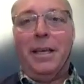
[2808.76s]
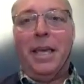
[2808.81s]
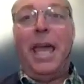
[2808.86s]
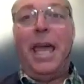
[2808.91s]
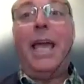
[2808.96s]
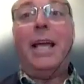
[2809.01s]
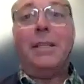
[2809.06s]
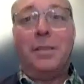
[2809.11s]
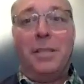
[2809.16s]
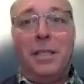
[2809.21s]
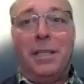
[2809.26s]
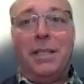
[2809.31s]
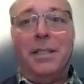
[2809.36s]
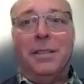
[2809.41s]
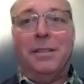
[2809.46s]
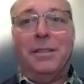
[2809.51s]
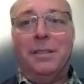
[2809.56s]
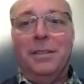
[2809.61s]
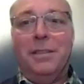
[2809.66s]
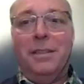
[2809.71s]
acting
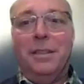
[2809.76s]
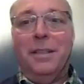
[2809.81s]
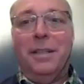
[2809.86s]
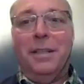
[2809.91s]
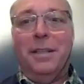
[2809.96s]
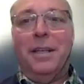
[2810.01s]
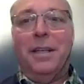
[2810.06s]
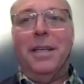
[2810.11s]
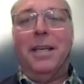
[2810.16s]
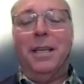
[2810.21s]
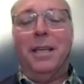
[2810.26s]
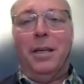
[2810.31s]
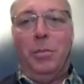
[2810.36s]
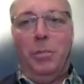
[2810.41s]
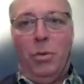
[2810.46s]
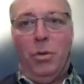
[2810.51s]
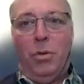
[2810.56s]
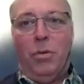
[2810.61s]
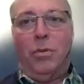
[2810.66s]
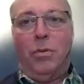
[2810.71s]
in a
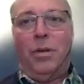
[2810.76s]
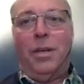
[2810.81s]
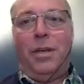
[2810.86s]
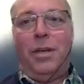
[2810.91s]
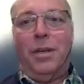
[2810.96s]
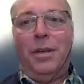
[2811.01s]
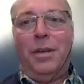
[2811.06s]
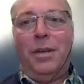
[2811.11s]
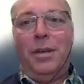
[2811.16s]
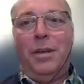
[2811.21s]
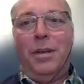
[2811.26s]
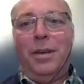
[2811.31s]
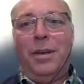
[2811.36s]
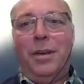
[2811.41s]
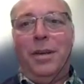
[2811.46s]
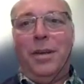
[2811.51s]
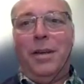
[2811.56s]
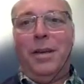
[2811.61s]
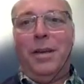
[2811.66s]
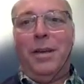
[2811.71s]
movie
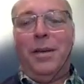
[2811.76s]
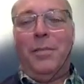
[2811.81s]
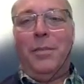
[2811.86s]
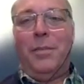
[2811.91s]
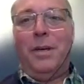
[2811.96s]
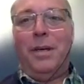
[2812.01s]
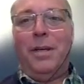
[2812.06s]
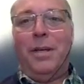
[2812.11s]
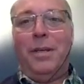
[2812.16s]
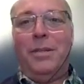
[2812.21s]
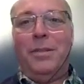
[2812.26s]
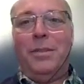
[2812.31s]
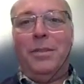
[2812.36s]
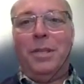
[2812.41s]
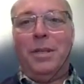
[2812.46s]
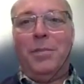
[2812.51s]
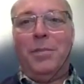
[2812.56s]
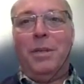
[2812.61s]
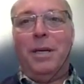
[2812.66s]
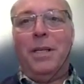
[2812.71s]
as
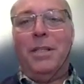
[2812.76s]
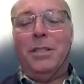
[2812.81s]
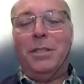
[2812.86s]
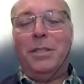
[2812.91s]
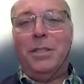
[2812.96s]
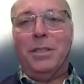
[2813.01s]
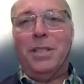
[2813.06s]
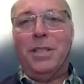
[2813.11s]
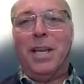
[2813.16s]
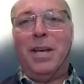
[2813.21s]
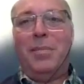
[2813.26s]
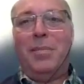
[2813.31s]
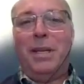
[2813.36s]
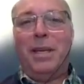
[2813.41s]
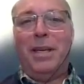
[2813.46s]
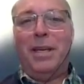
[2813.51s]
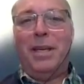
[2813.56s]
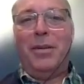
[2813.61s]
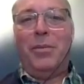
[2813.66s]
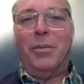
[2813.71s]
a patient
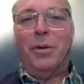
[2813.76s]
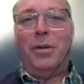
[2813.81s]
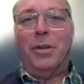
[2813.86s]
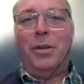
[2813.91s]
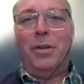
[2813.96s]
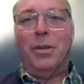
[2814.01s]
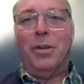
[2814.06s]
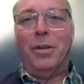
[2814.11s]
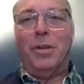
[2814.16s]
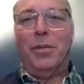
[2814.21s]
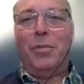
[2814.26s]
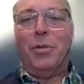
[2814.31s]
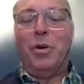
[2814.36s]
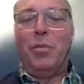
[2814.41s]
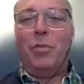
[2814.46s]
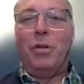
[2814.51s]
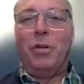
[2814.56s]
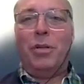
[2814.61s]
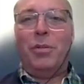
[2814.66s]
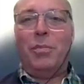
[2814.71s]
coming in with
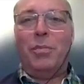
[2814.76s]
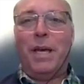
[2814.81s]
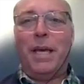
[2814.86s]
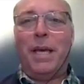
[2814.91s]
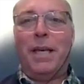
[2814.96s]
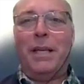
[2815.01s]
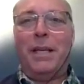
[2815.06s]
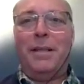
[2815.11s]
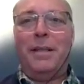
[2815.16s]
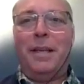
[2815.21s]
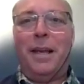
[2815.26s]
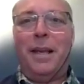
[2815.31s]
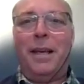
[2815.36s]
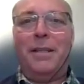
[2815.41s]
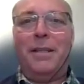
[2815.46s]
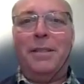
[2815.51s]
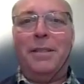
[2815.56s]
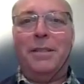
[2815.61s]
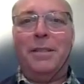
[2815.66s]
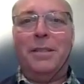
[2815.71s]
abdominal pain,
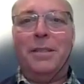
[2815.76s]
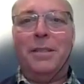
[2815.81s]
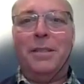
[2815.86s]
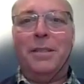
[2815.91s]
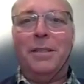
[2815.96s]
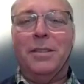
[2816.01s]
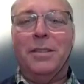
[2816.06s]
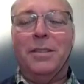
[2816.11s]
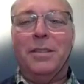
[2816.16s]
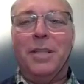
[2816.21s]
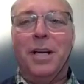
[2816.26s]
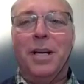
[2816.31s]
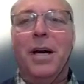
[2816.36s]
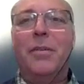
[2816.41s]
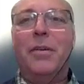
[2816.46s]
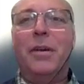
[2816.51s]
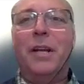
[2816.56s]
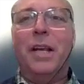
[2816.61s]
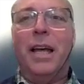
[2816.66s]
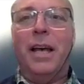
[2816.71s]
and it's
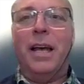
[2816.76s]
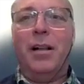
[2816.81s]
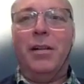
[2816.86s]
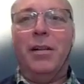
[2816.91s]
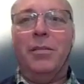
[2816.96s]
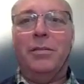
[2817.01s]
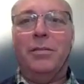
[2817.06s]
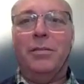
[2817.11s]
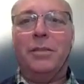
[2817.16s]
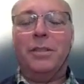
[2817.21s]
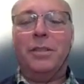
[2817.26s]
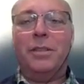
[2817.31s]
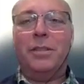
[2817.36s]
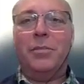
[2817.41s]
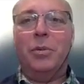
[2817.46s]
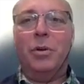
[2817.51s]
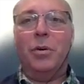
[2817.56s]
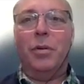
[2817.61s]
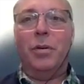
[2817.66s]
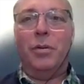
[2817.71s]
hour and a half
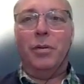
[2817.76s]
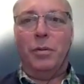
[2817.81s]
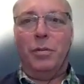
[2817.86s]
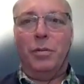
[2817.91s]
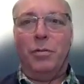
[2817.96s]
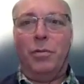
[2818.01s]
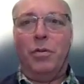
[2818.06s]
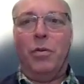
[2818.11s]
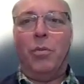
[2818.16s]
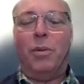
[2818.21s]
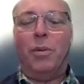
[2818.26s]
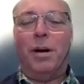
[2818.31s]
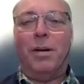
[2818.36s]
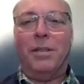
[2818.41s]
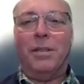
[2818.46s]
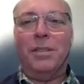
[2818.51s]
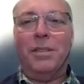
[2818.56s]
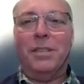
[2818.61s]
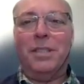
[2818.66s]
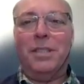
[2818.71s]
movie with 4
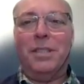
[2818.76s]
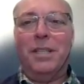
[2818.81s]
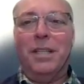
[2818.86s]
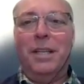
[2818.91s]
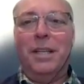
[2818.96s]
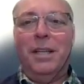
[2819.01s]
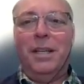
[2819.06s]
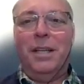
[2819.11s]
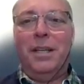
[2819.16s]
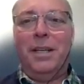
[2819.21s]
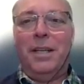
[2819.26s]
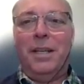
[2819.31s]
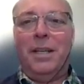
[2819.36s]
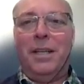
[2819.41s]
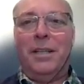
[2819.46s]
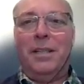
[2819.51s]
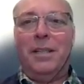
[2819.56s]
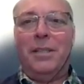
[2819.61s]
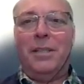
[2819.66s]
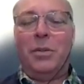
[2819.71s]
parts.
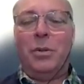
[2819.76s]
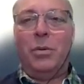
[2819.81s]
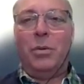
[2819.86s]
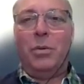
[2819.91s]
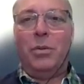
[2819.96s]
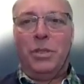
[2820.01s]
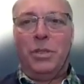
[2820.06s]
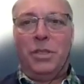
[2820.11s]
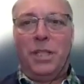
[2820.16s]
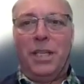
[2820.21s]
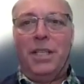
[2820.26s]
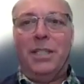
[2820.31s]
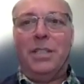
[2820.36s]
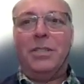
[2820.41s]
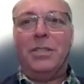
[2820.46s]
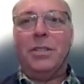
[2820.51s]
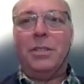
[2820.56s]
It's all staged.